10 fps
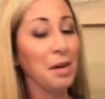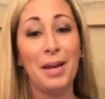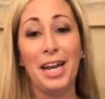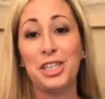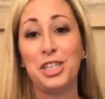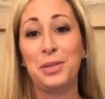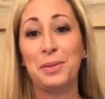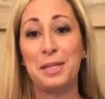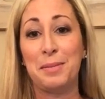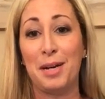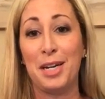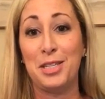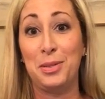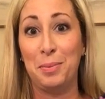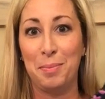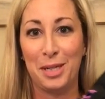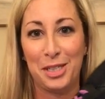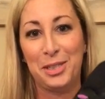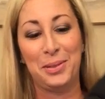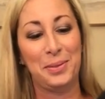My next shoe is my Zumba
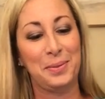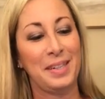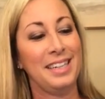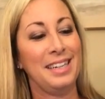shoe.